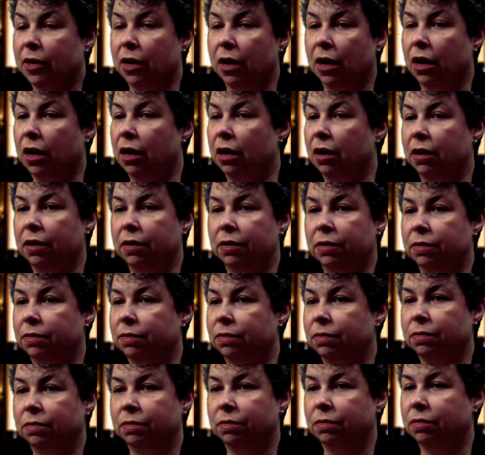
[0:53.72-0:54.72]

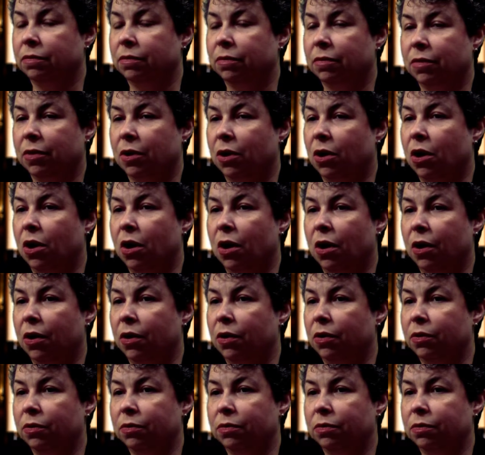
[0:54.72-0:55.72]

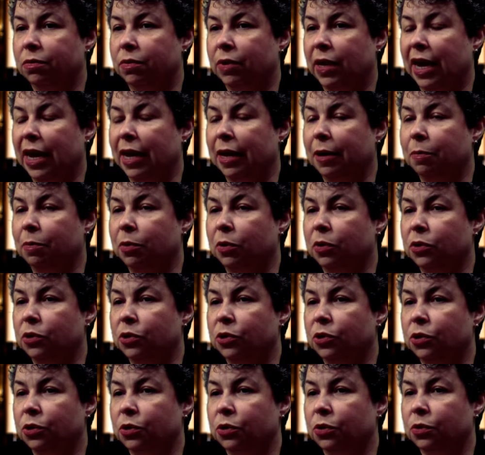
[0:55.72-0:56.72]
are able
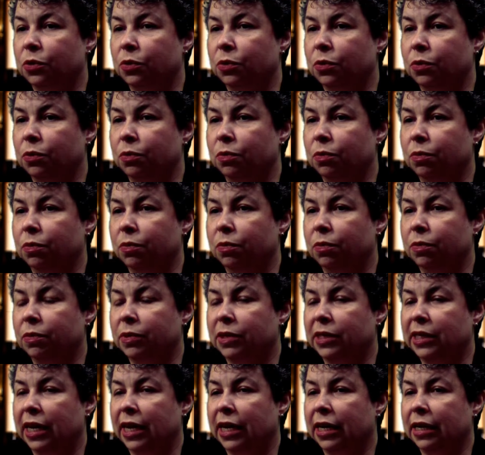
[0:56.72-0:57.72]
to
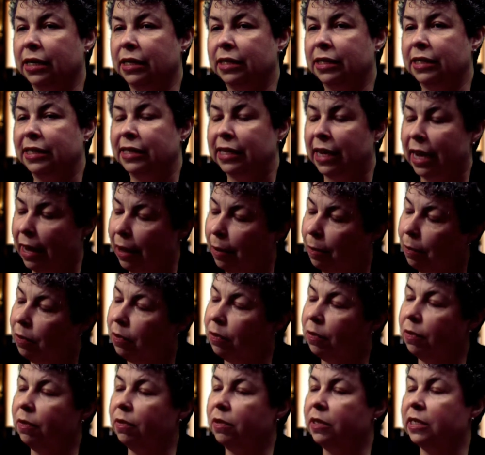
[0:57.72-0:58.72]
take a
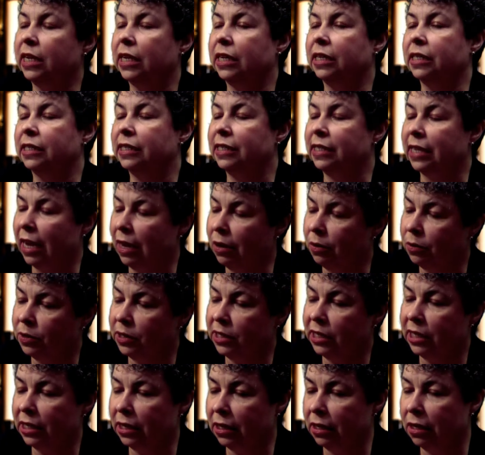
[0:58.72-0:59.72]
depth, take a
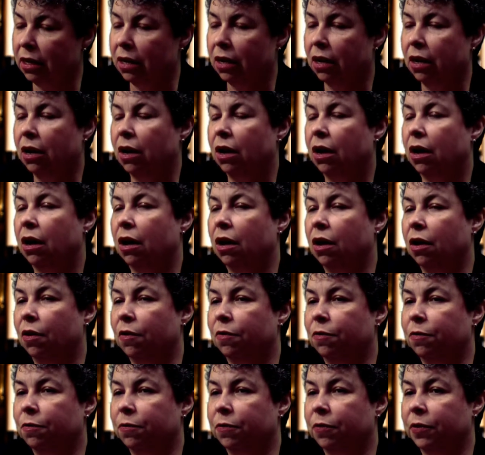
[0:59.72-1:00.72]
sounding
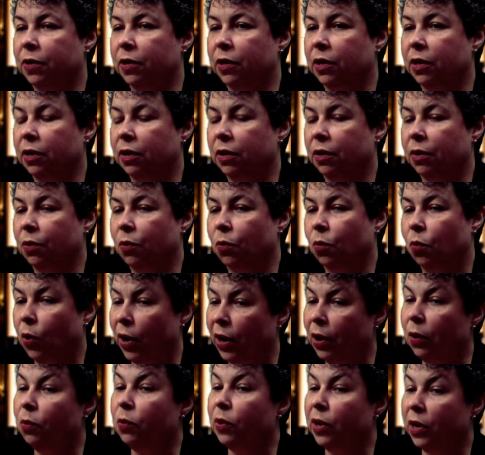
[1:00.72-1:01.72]
of
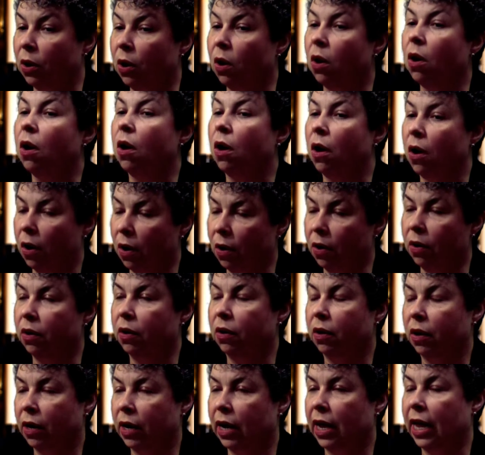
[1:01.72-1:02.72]
where we are,
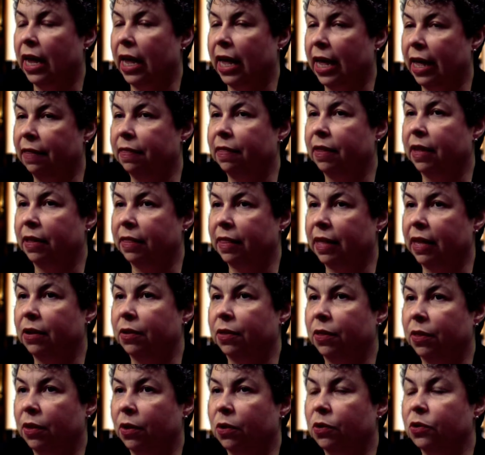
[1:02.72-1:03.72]
and
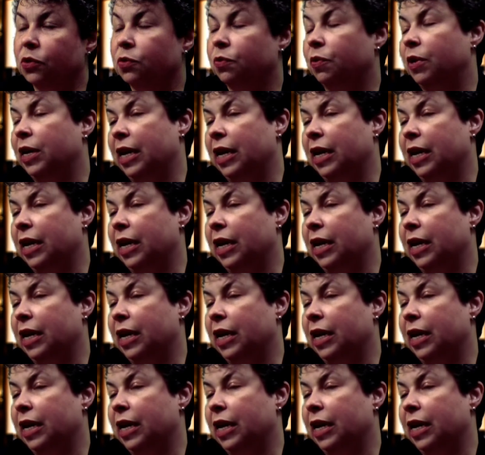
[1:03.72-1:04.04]
that those